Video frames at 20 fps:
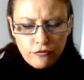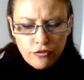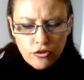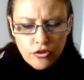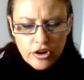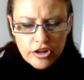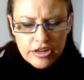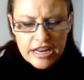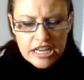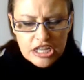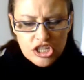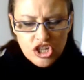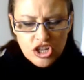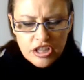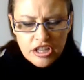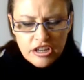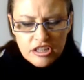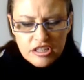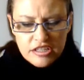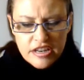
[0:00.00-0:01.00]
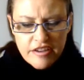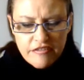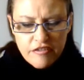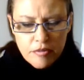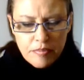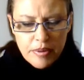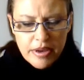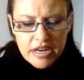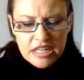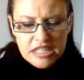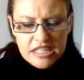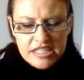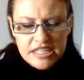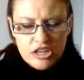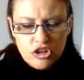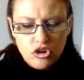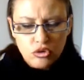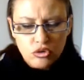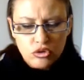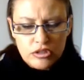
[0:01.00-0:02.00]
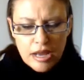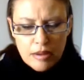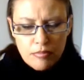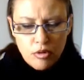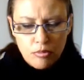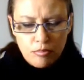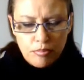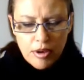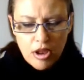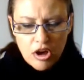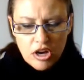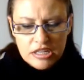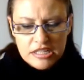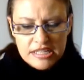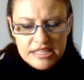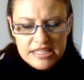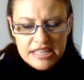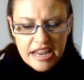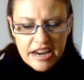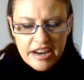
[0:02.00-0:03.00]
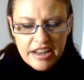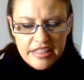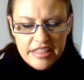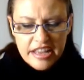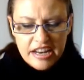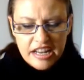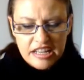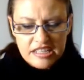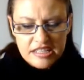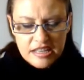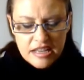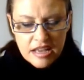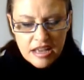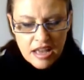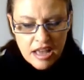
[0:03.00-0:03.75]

fluoridation, there has never been a single double-blind study that has